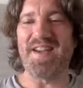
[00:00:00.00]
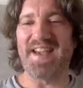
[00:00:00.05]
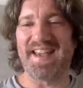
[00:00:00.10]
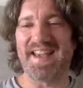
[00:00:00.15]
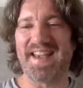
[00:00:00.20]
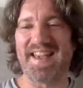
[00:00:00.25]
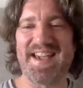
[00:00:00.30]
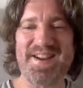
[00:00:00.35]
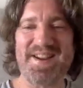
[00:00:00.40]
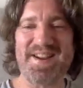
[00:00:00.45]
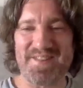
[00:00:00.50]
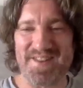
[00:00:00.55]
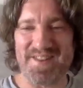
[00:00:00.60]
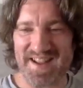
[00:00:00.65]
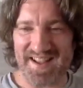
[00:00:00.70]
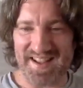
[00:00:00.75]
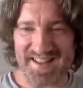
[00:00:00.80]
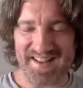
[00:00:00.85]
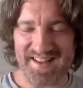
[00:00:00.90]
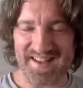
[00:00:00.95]
to hear
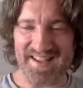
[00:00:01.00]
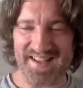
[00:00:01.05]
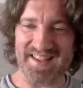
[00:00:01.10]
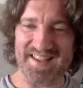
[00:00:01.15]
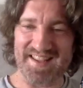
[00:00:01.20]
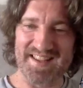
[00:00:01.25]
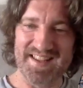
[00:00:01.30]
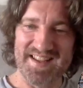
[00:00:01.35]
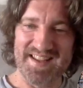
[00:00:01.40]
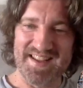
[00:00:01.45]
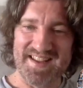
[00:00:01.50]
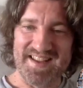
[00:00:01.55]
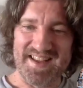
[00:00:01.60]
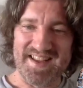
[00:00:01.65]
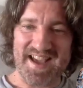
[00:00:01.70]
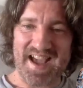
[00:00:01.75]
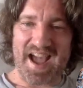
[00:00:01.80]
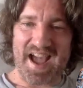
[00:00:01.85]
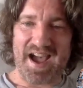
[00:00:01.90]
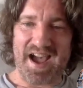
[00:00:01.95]
it like
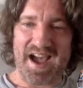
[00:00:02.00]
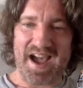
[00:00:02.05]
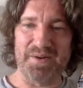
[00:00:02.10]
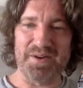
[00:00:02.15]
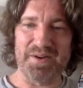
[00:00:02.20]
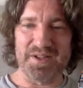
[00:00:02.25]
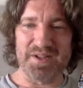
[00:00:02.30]
how